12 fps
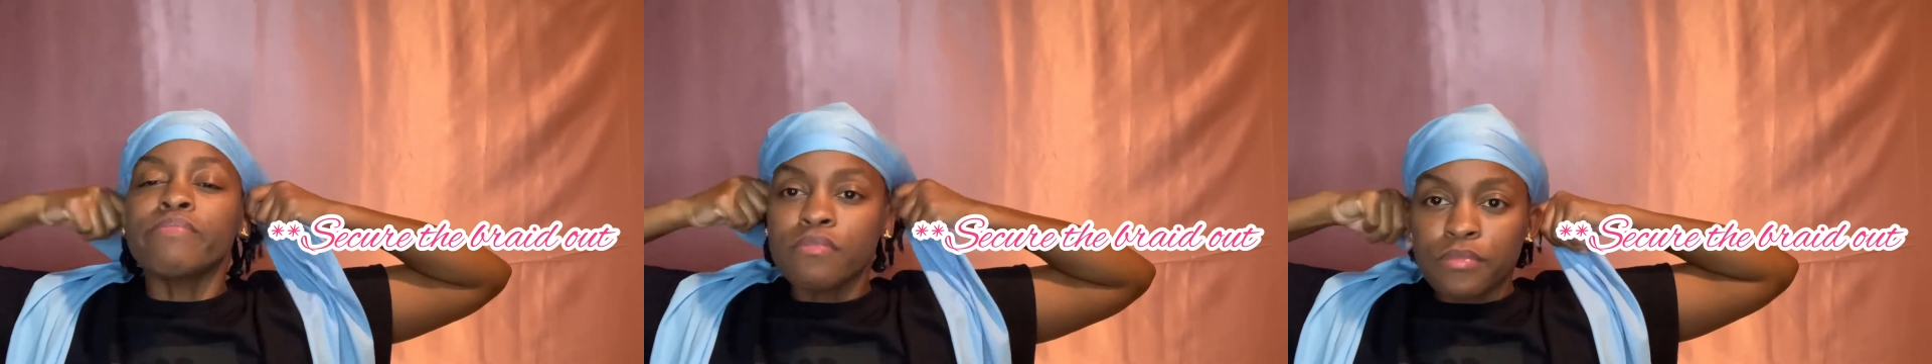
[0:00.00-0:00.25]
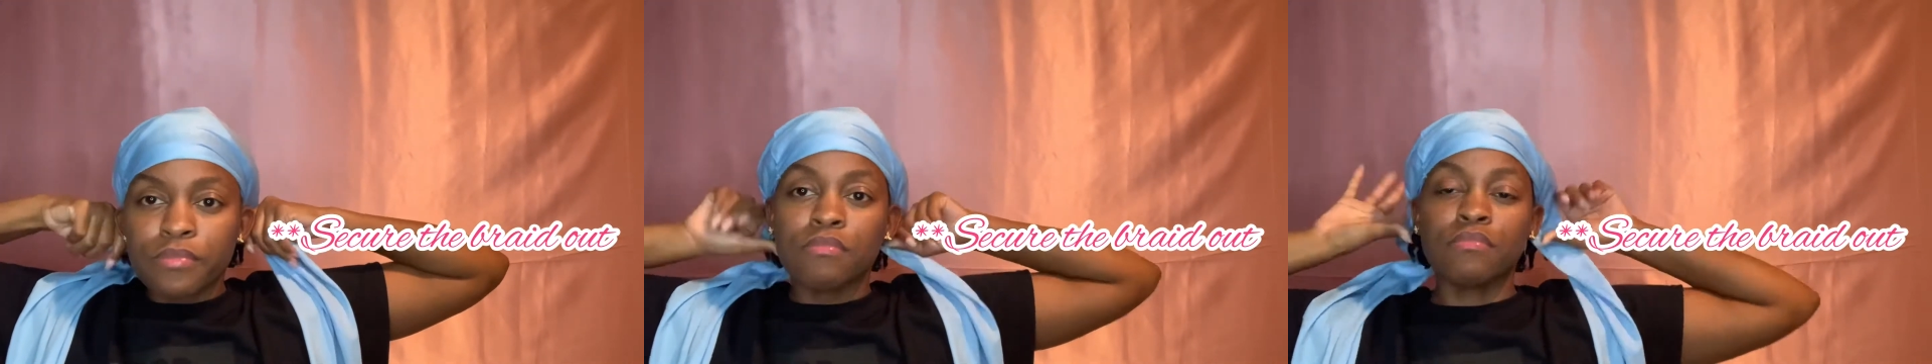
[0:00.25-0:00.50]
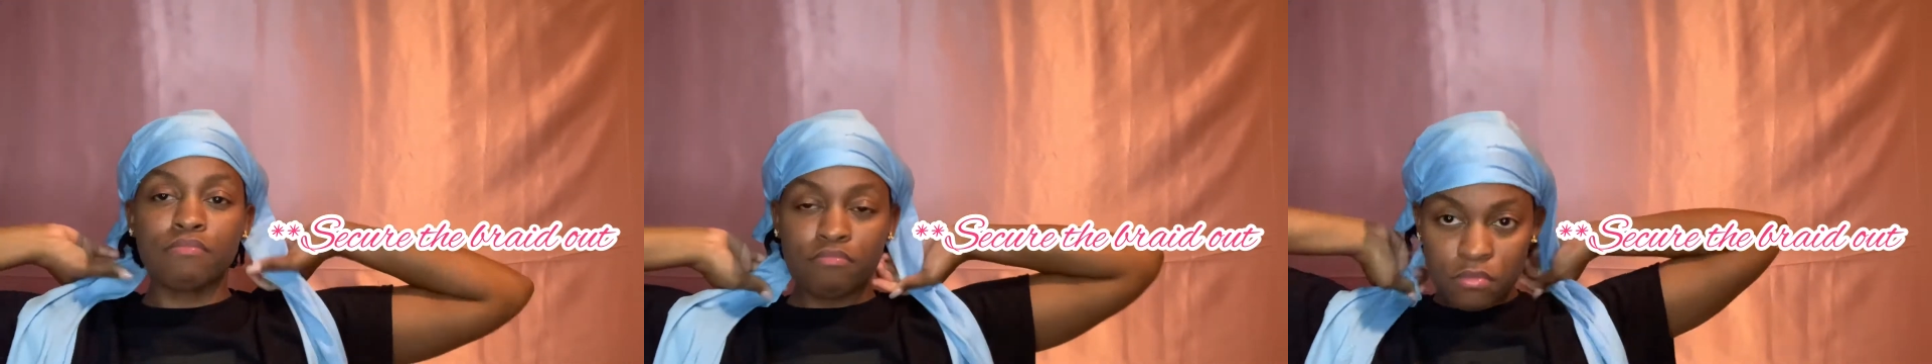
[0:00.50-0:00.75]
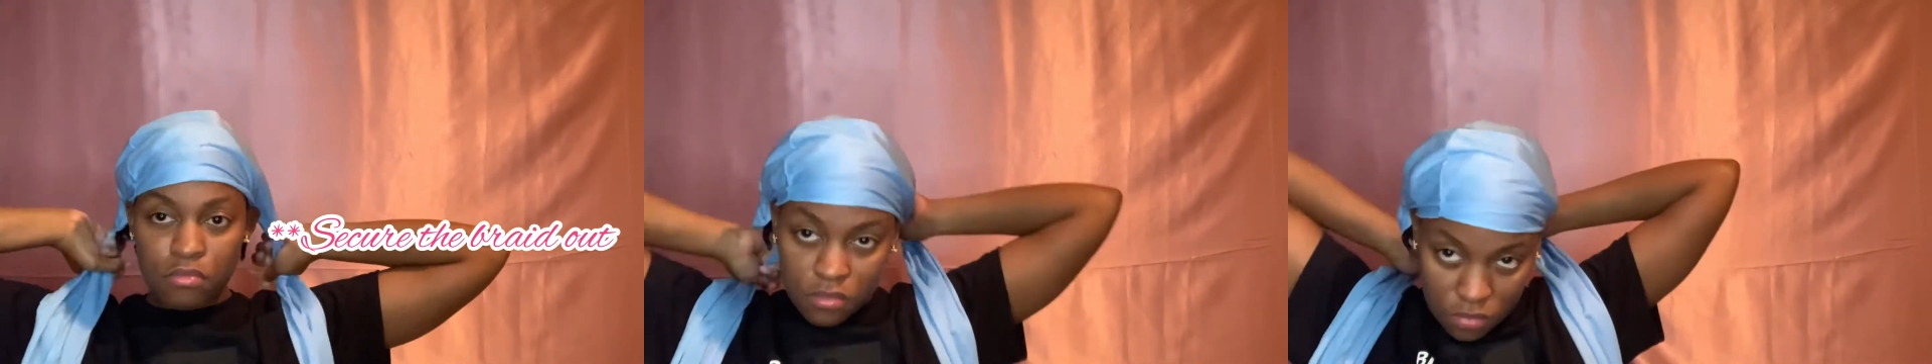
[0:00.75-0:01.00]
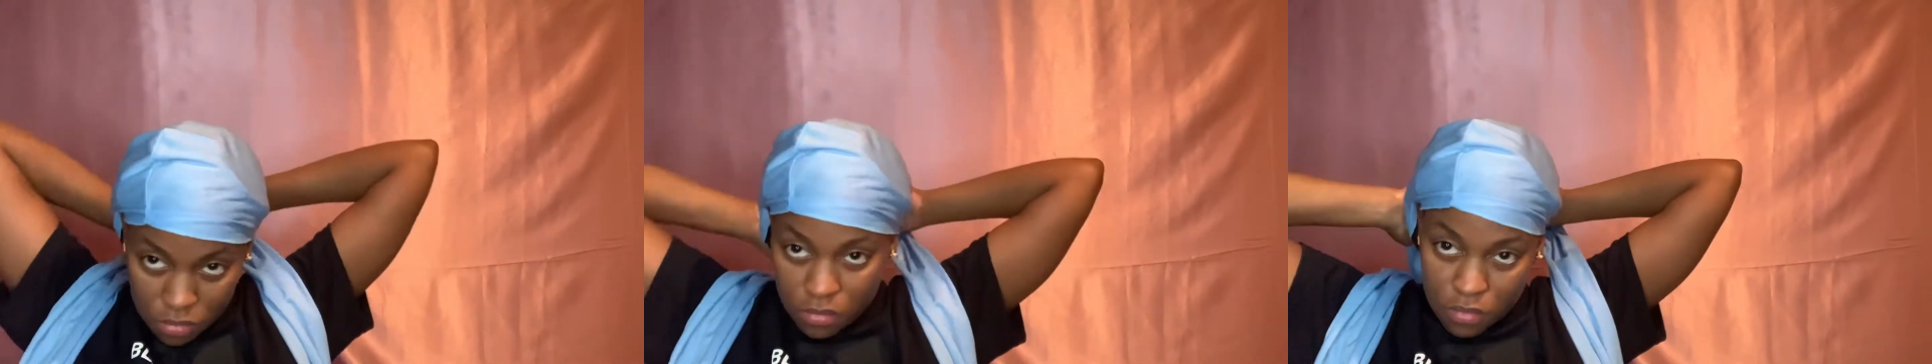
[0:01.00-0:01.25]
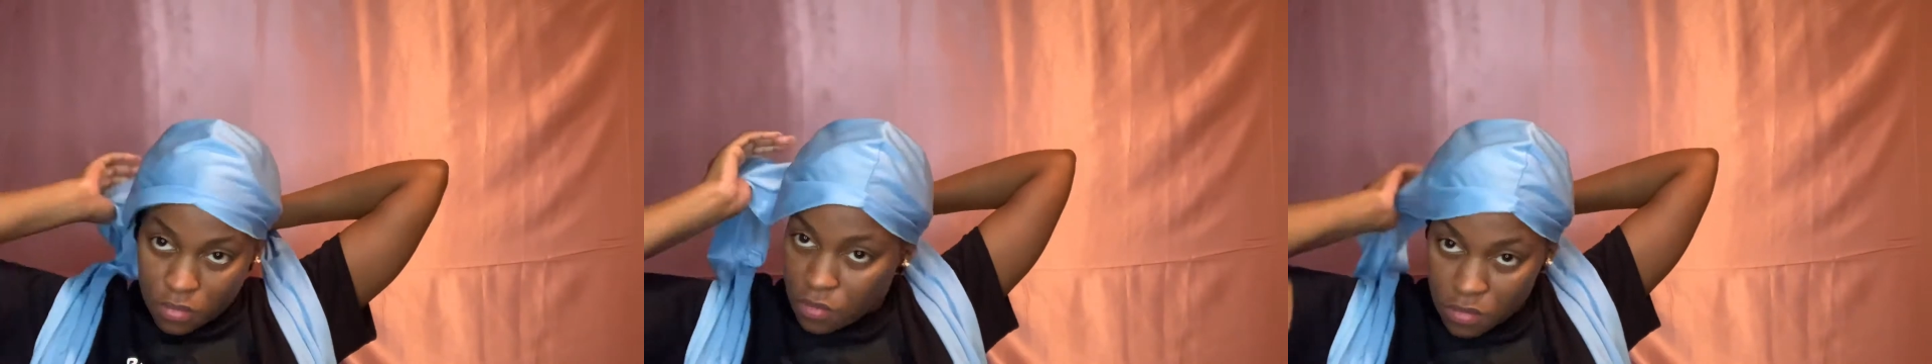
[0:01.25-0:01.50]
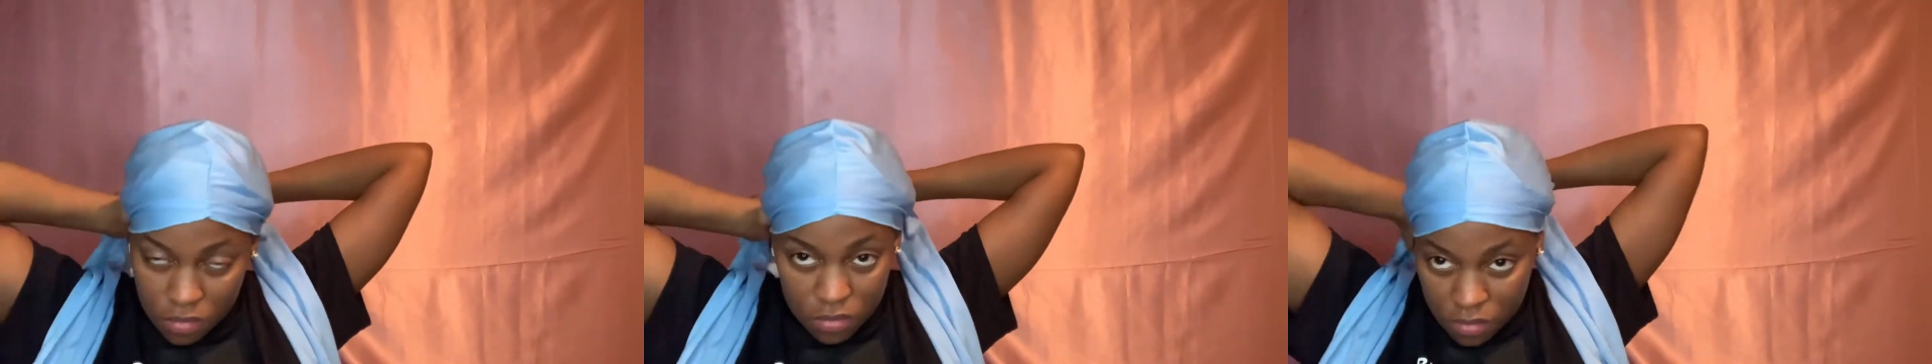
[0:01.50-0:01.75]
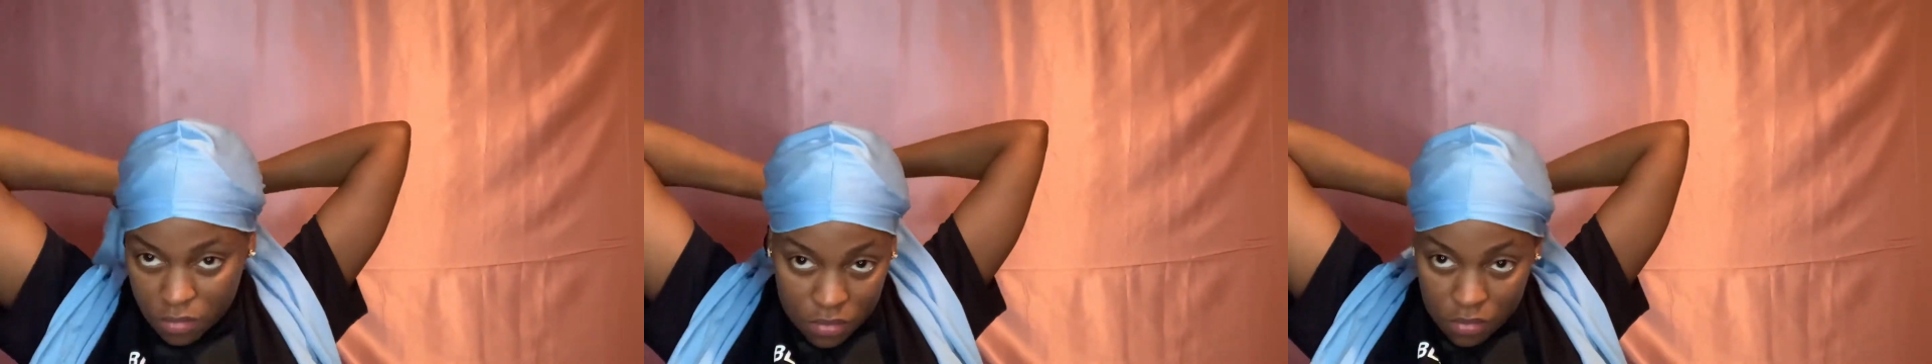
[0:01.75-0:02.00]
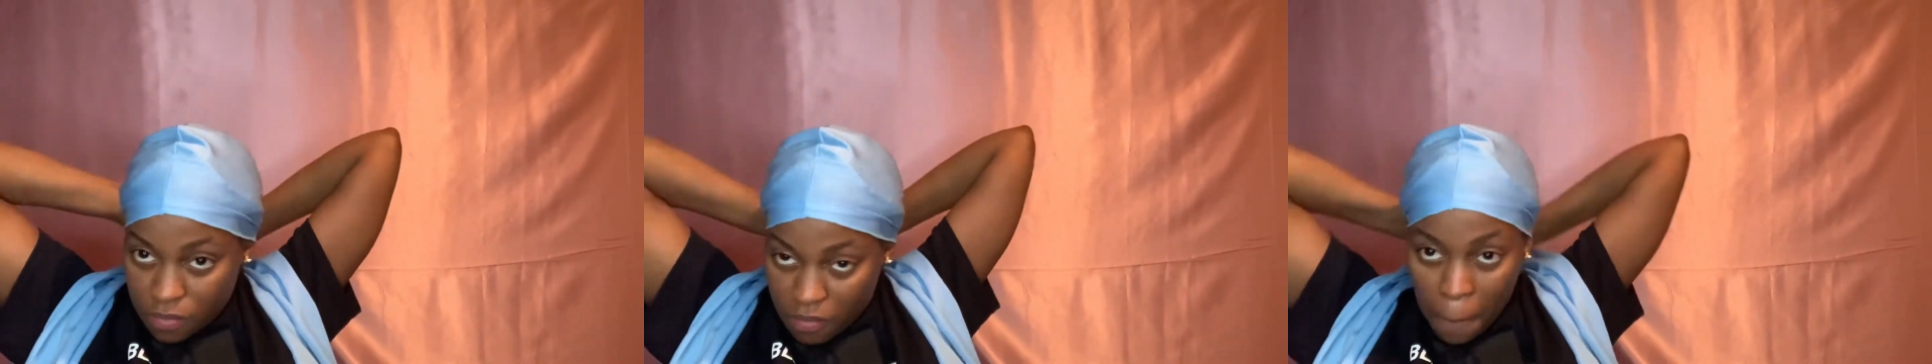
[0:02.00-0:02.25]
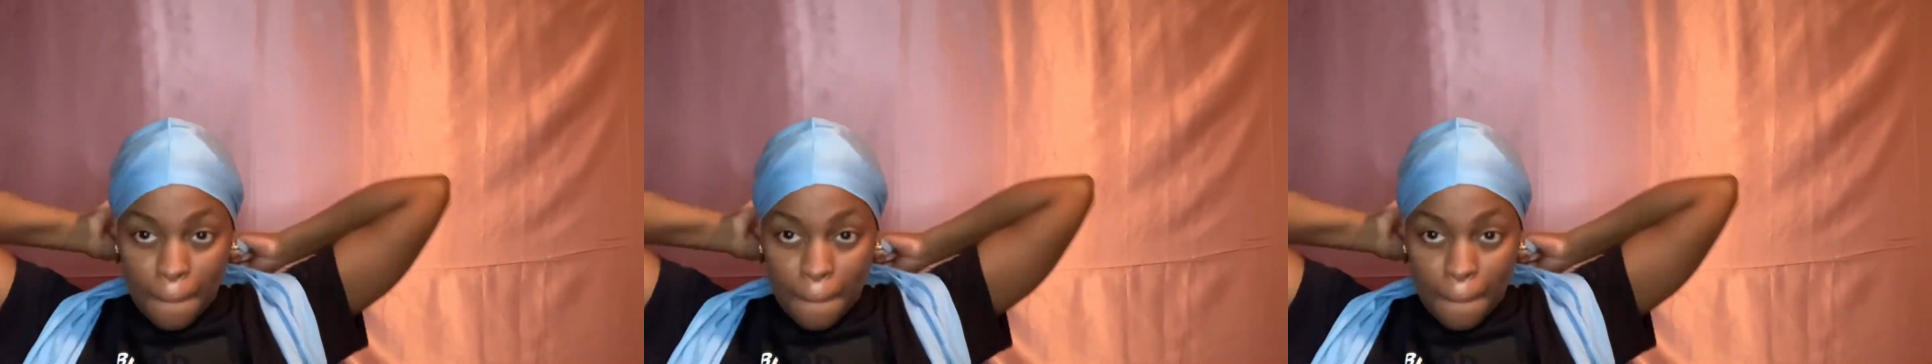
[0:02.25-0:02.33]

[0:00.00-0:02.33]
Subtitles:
for a full day.